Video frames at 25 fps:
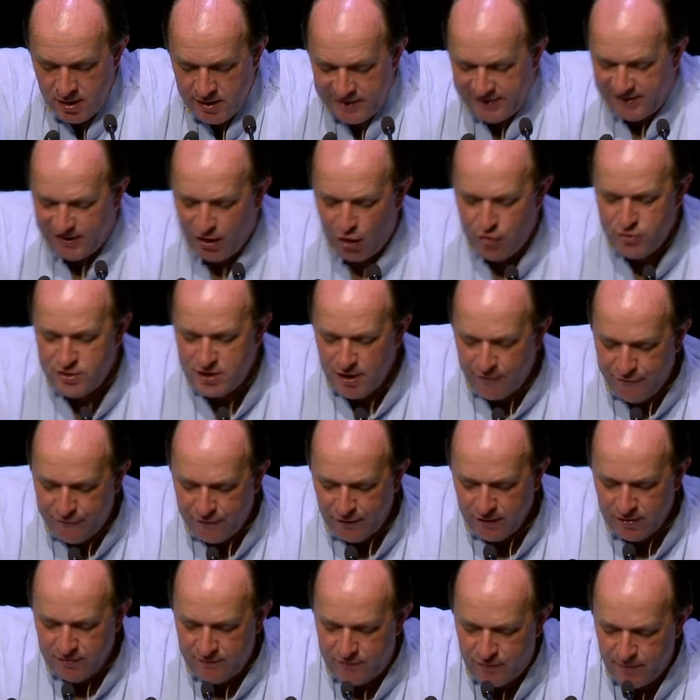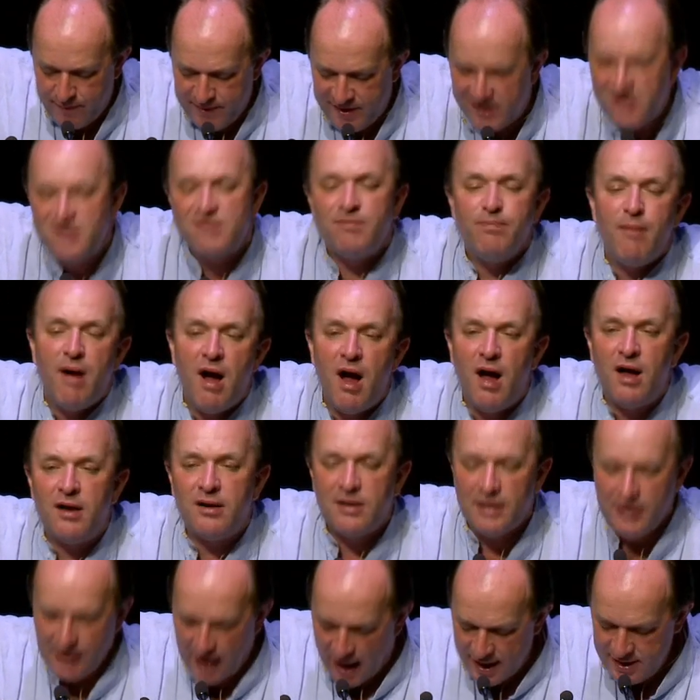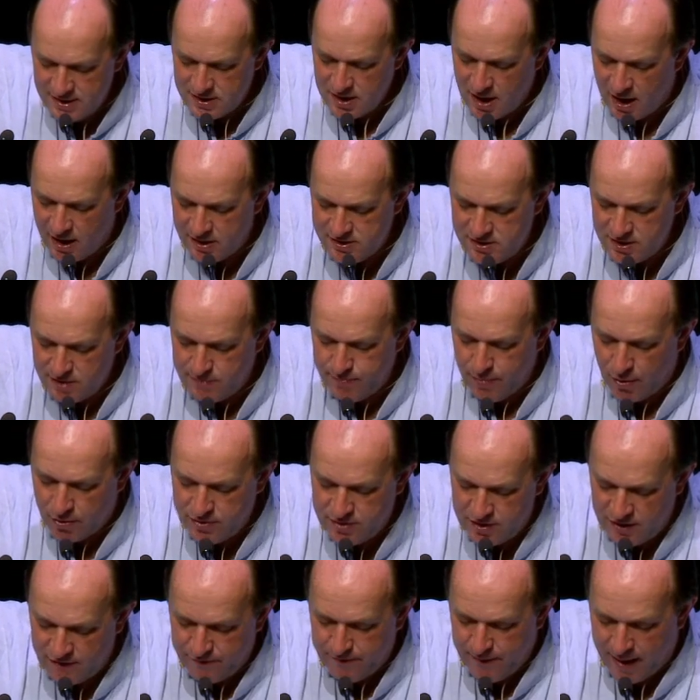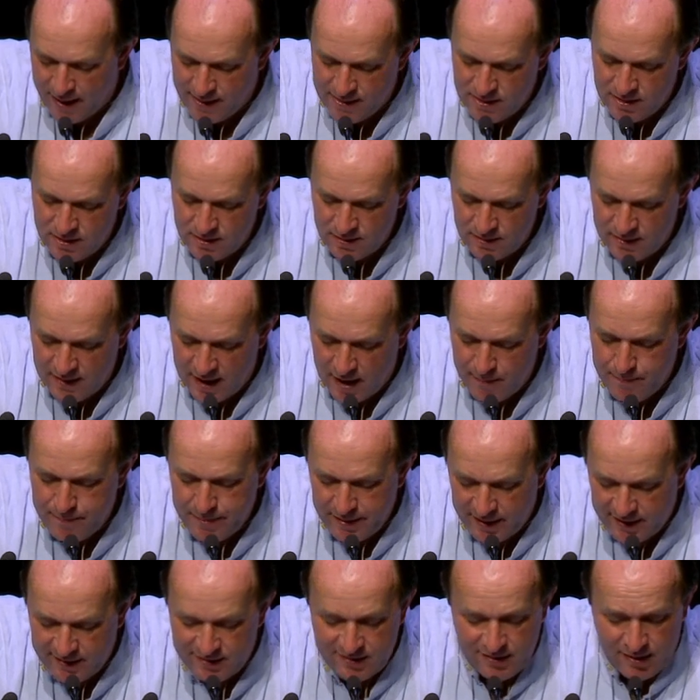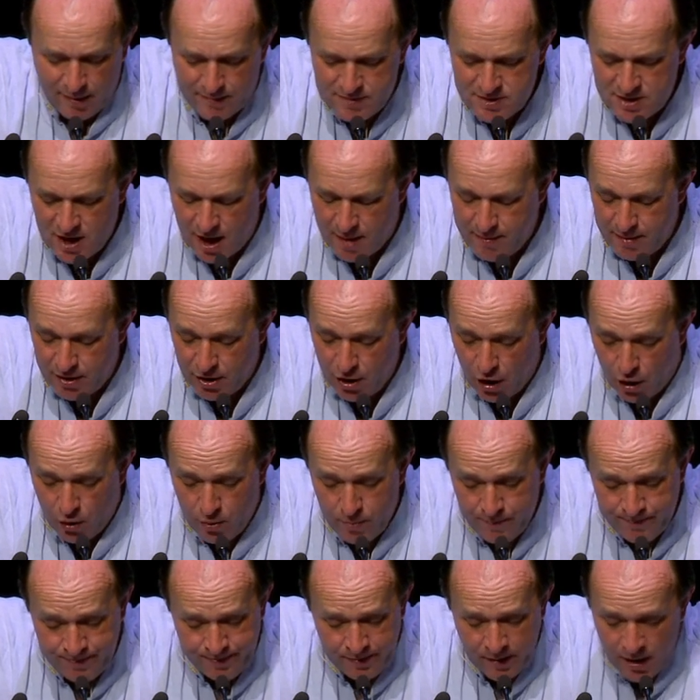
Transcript: So different from the smart, light hearted body of men they appeared some time ago.